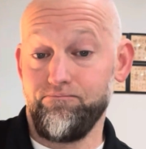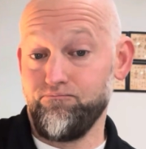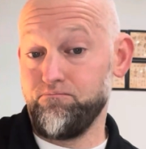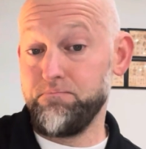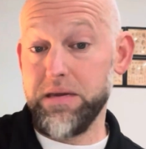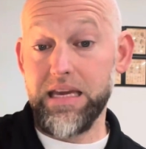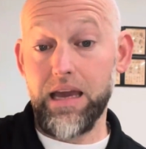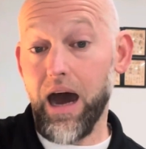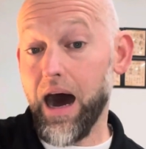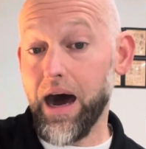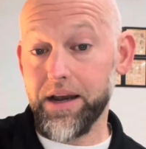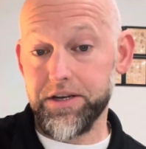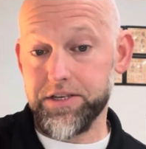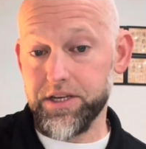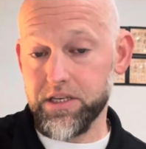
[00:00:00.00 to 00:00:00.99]

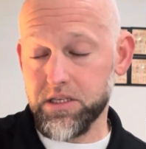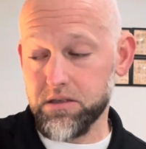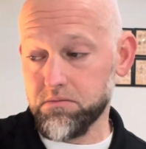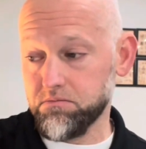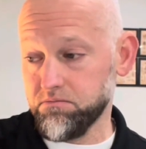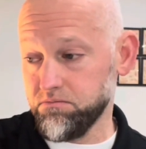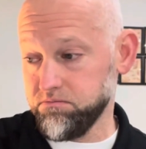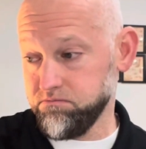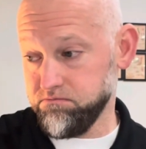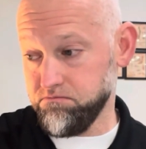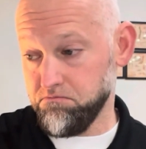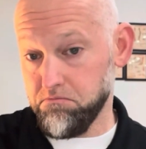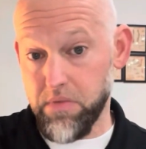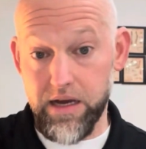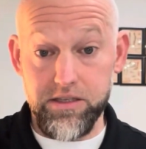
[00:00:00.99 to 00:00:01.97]
beyond just
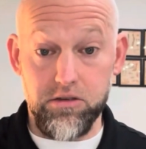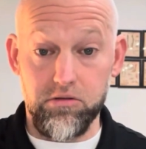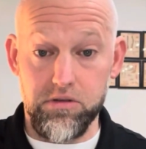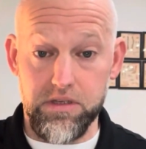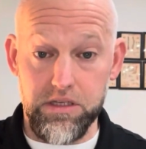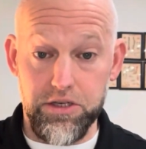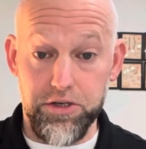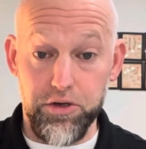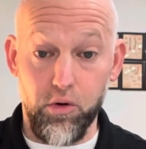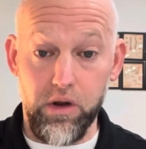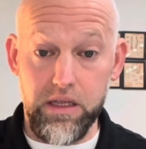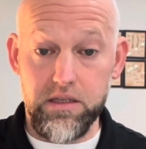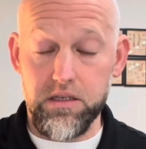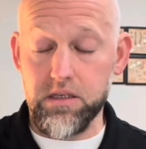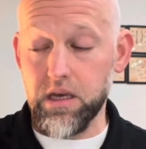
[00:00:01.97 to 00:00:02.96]
muscles and
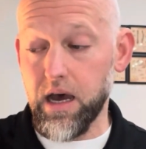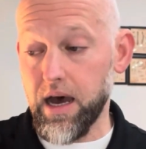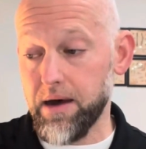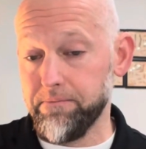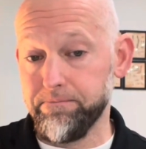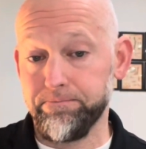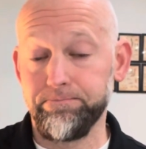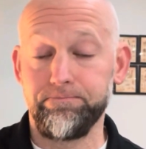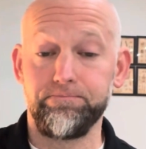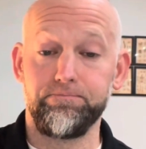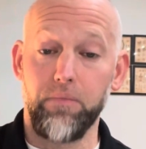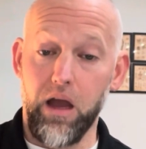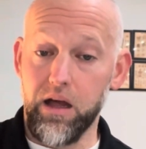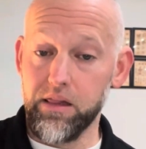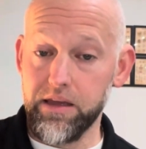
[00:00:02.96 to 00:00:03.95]
joints.
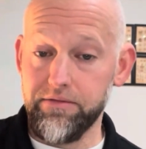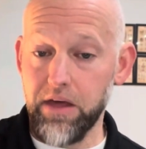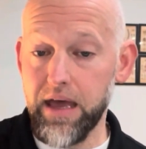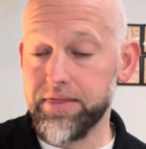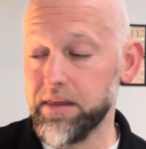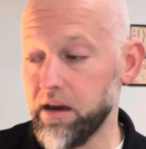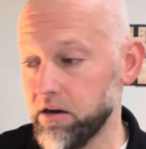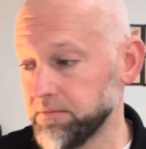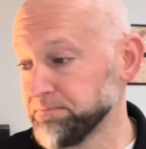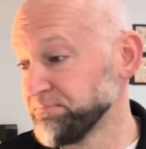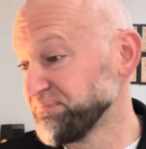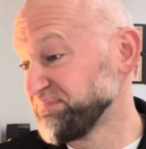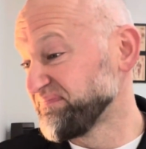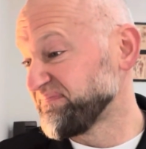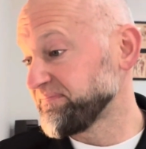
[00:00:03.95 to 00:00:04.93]
I'll leave that there.
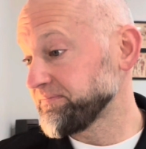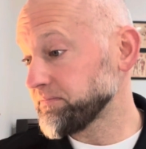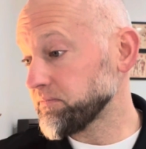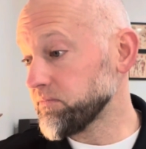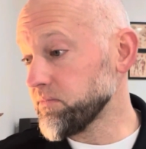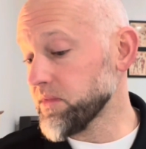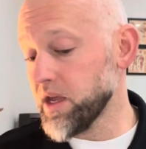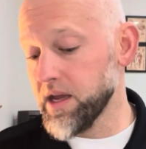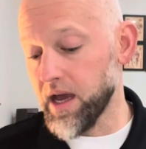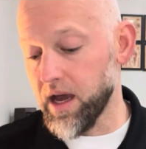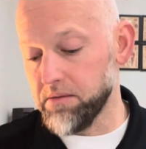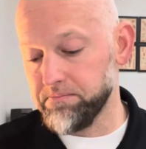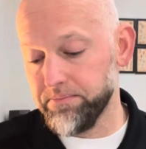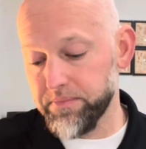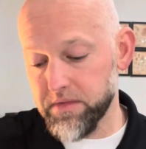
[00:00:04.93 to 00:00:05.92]

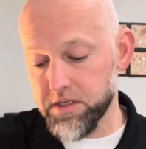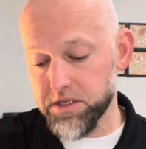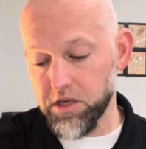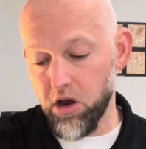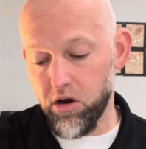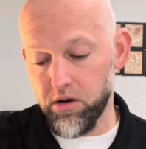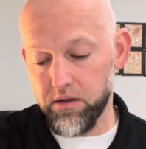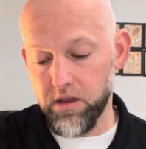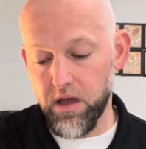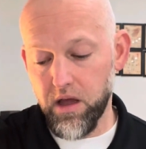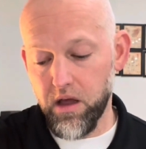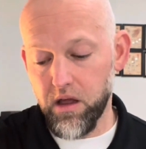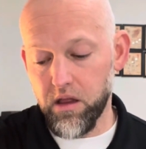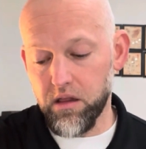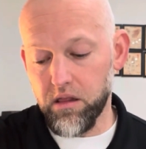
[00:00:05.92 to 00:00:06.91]
So
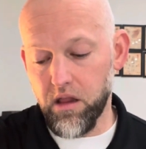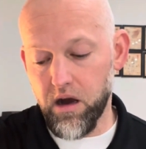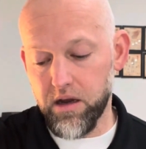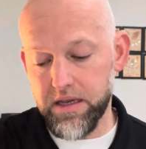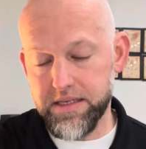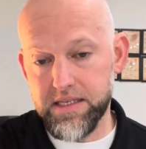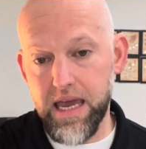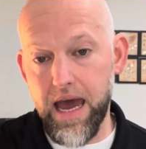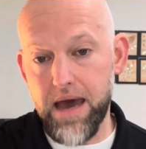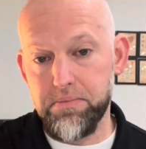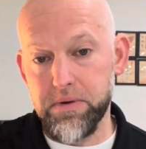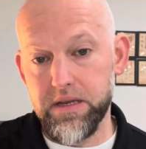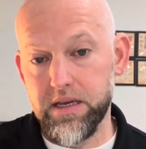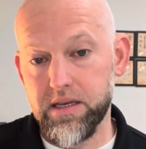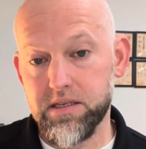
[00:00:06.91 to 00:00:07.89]
longus
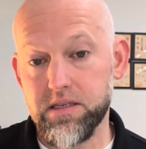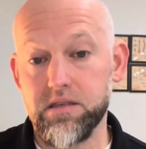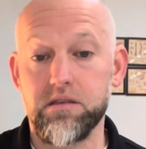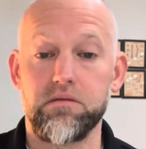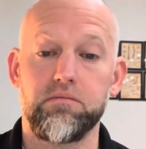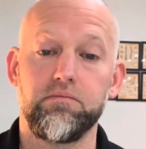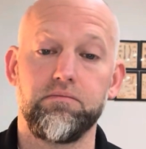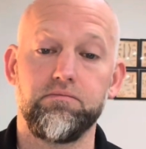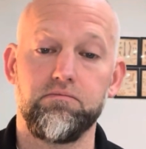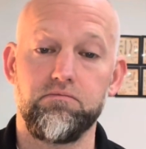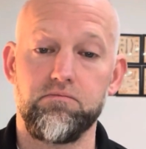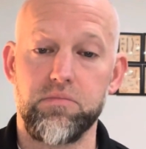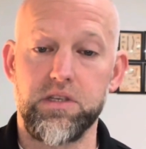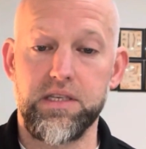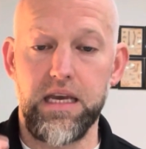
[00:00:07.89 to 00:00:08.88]
capitis,
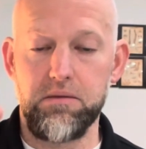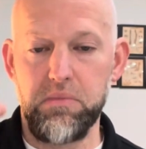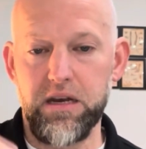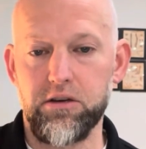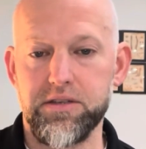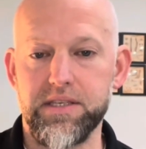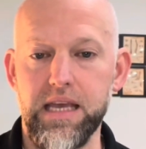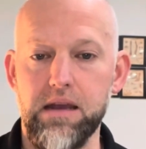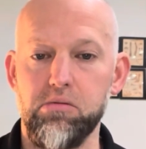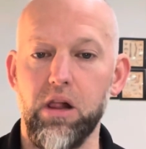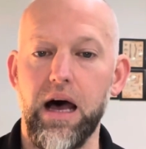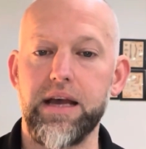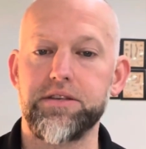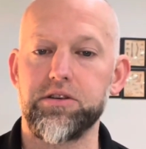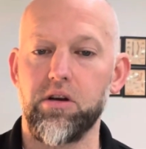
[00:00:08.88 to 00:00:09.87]
segmental
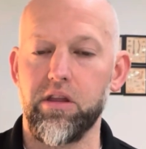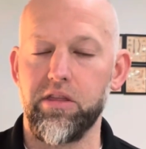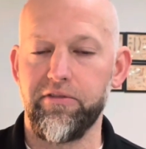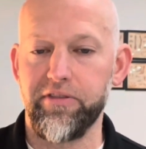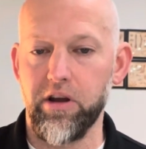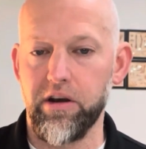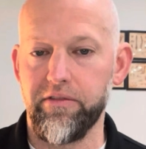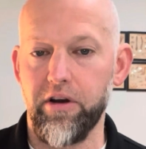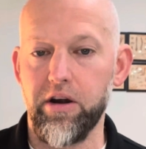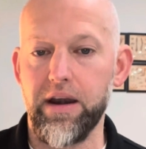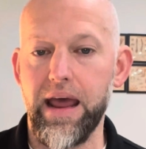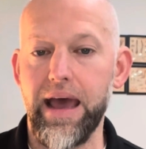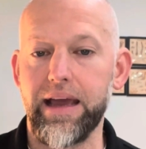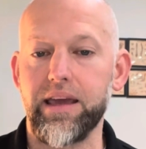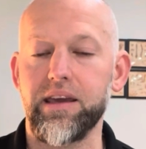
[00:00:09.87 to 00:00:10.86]
stabilizer on the front of our
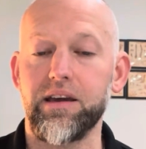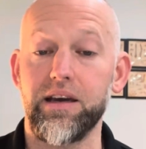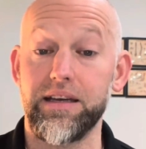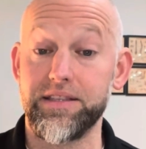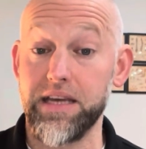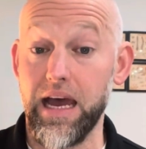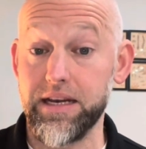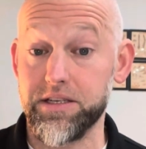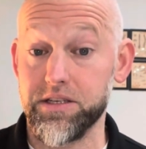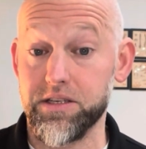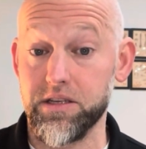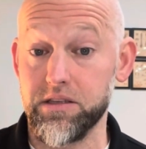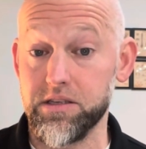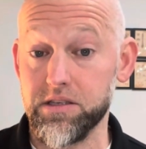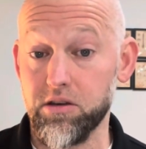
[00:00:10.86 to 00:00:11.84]
neck attached
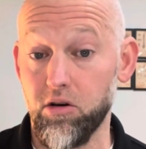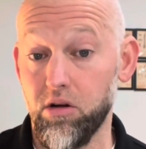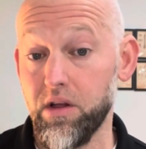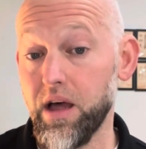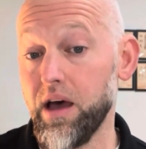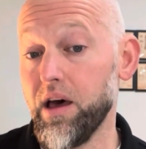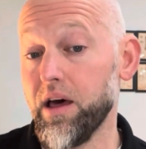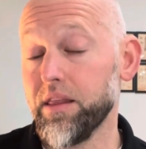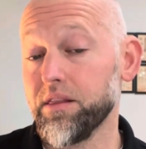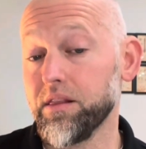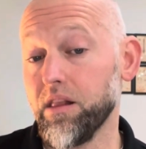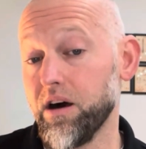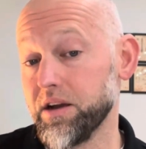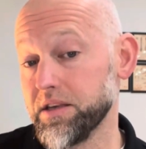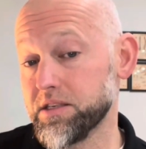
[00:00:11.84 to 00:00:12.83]
to the skull.
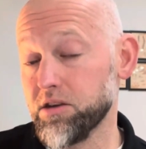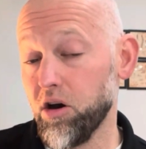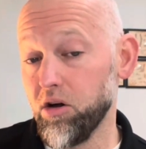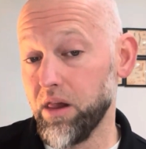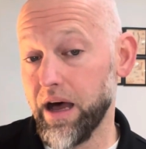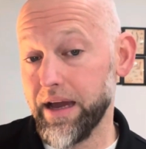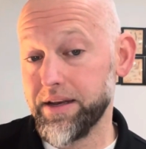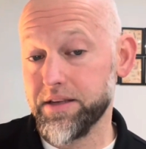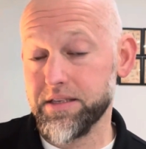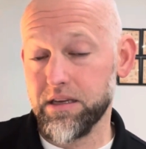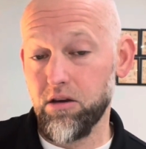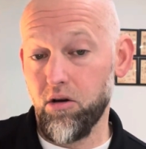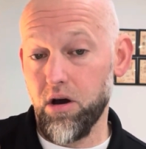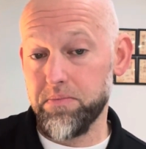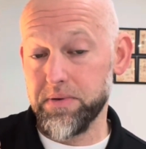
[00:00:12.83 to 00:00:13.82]
Longus colli doesn't
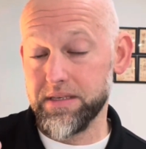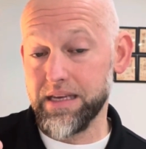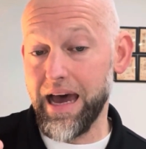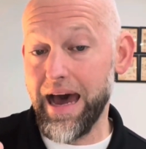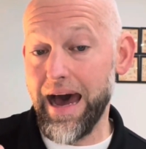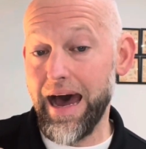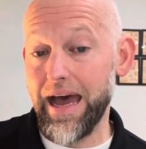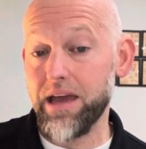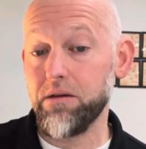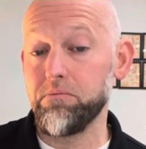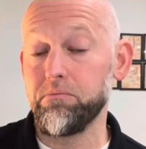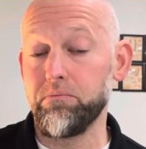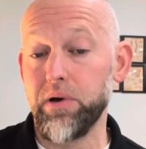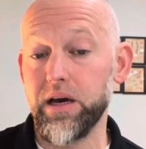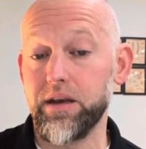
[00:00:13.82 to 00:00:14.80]
go up as high,
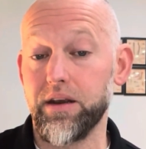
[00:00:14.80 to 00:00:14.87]
but